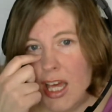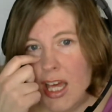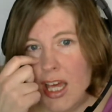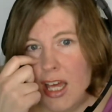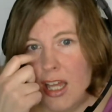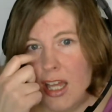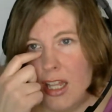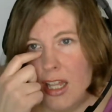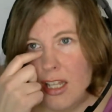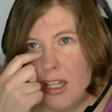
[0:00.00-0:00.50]

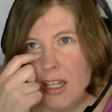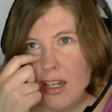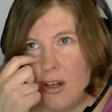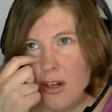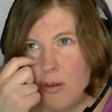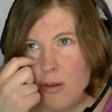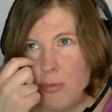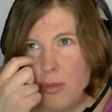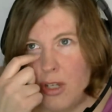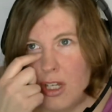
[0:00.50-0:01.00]
and they
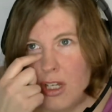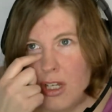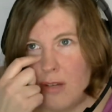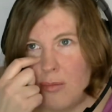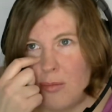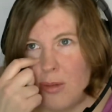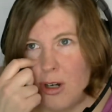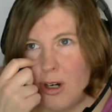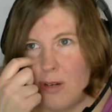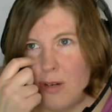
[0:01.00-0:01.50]
don't pick up
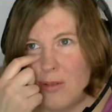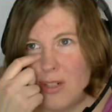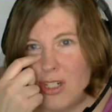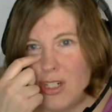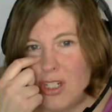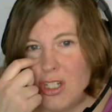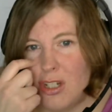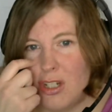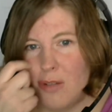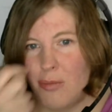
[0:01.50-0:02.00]
garbage
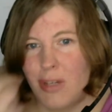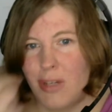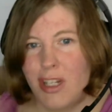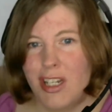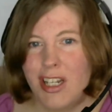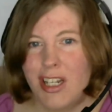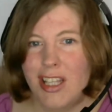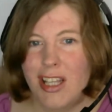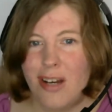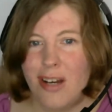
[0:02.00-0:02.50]
until
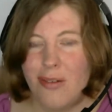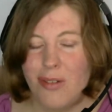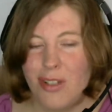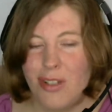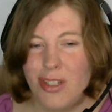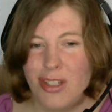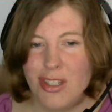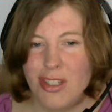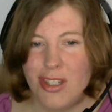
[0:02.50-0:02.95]
Monday, and that was